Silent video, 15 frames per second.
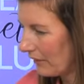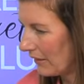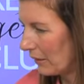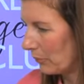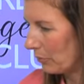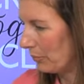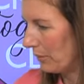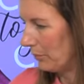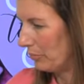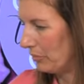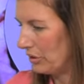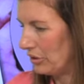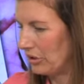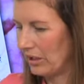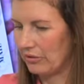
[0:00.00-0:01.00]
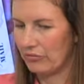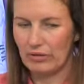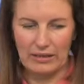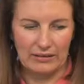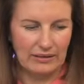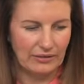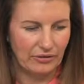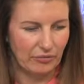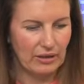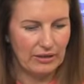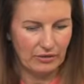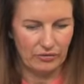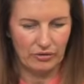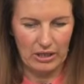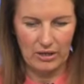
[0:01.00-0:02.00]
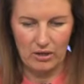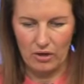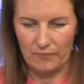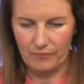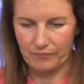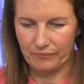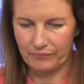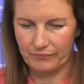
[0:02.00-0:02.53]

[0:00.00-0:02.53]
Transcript: That would be appreciated. Right, let's crack straight on.